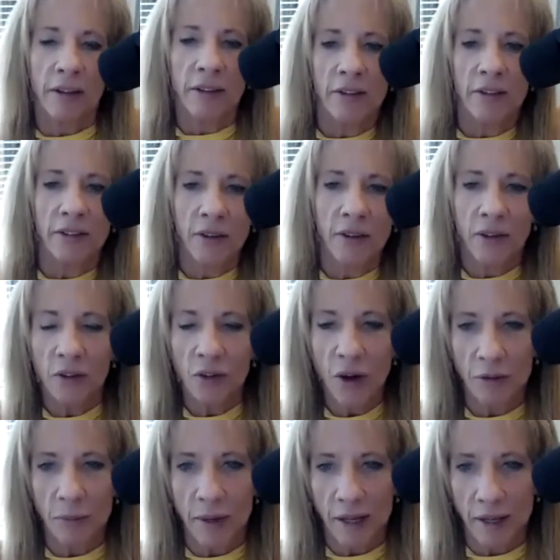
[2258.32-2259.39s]
so you do
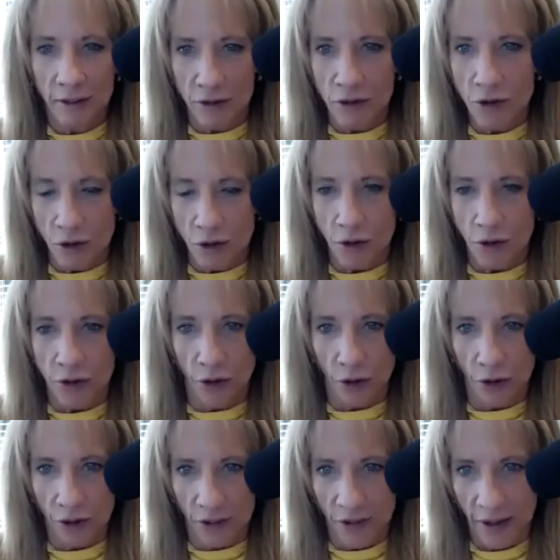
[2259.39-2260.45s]
have to do your due
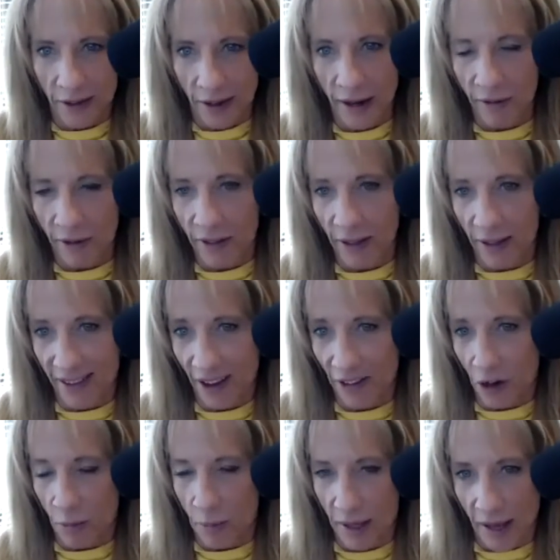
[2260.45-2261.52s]
diligence, that not everything that's out
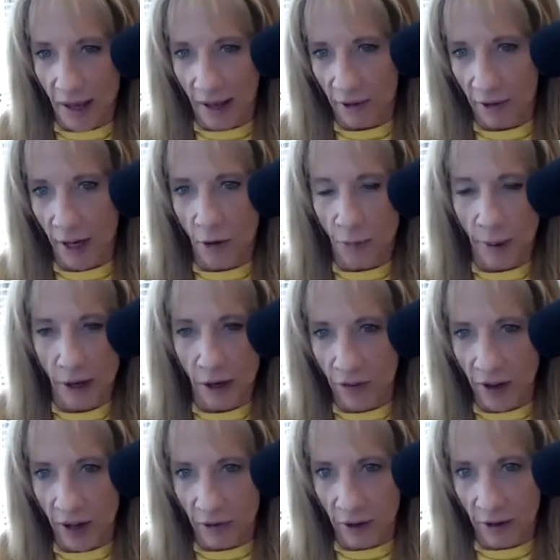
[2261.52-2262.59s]
there being advertised by your
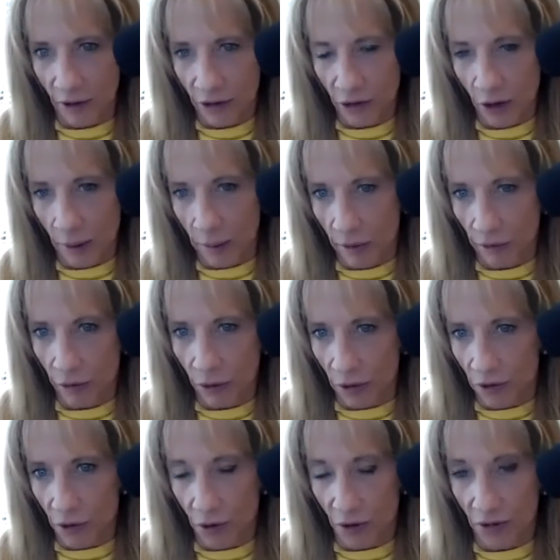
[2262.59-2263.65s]
favorite Instagram
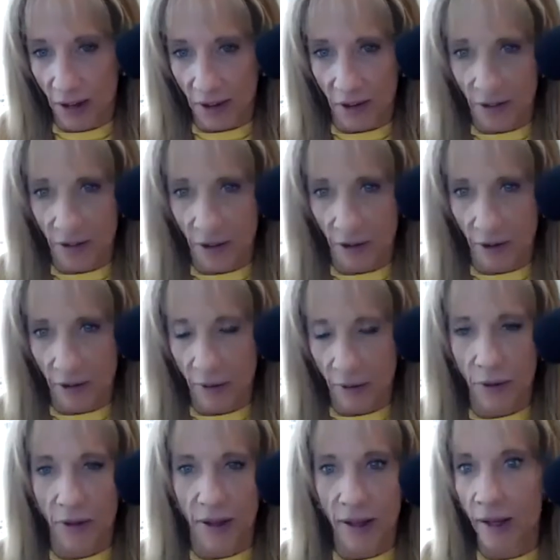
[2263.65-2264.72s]
influencer is necessarily
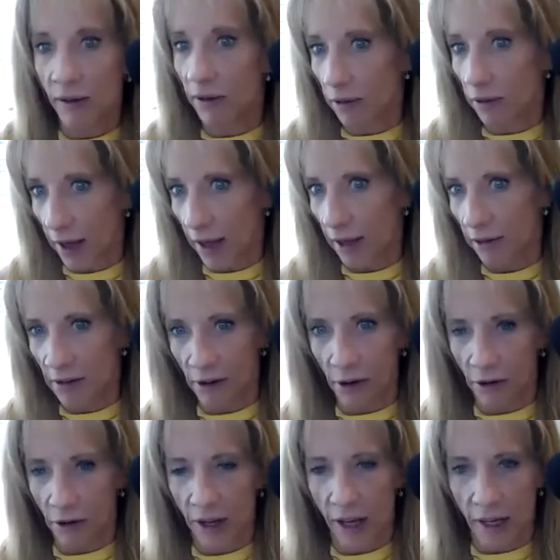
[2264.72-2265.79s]
something that even they
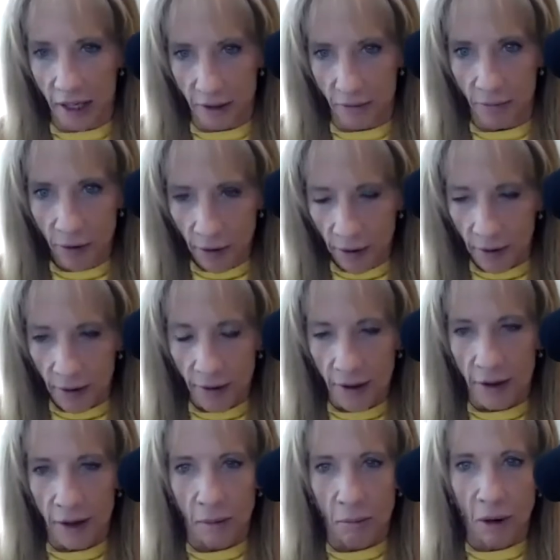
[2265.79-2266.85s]
are taking,
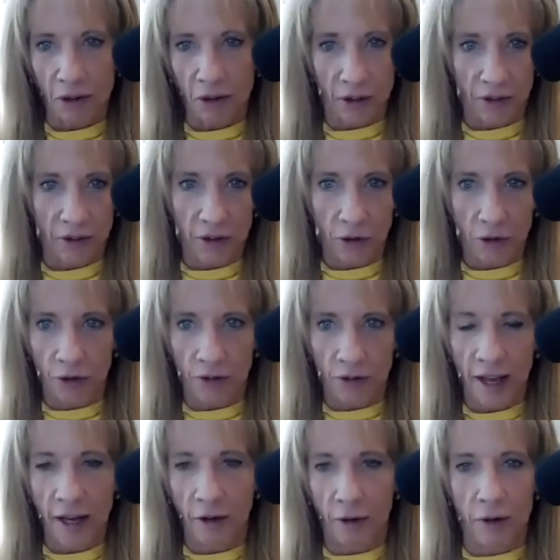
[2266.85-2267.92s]
much less that you should
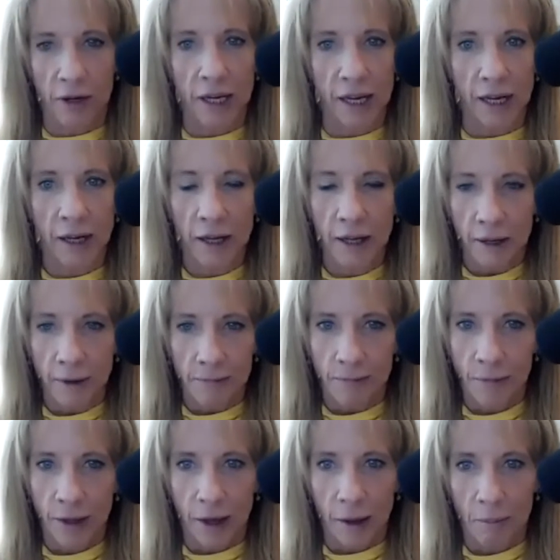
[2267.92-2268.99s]
take or need.
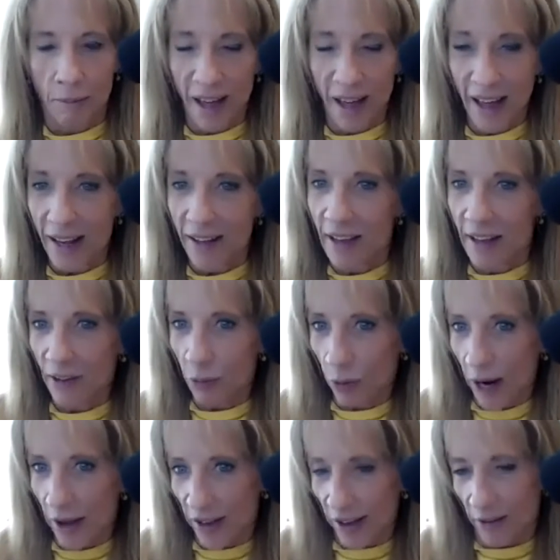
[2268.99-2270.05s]
And it is
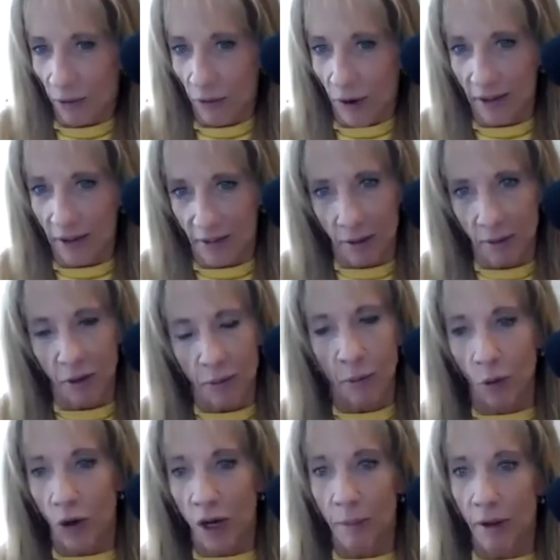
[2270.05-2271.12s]
where I think I see these
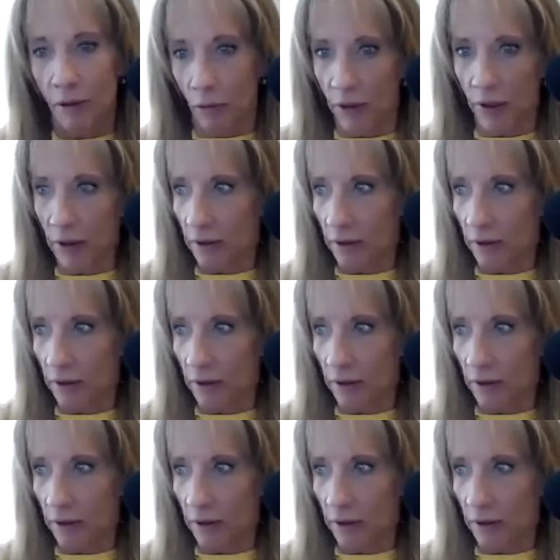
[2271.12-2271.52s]
people come in with,